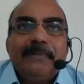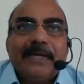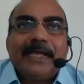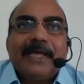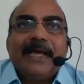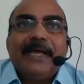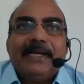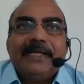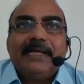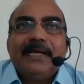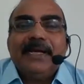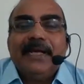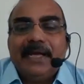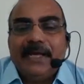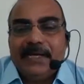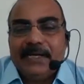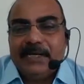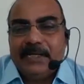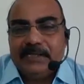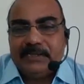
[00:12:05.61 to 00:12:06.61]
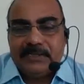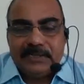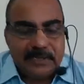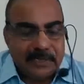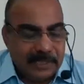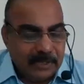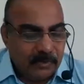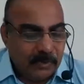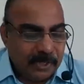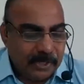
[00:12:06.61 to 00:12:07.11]
mechanical handling,
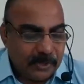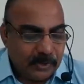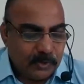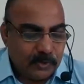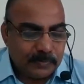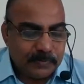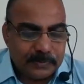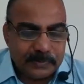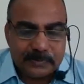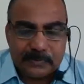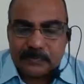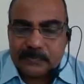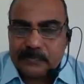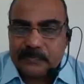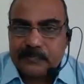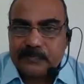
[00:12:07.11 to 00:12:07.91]
steel wire ropes.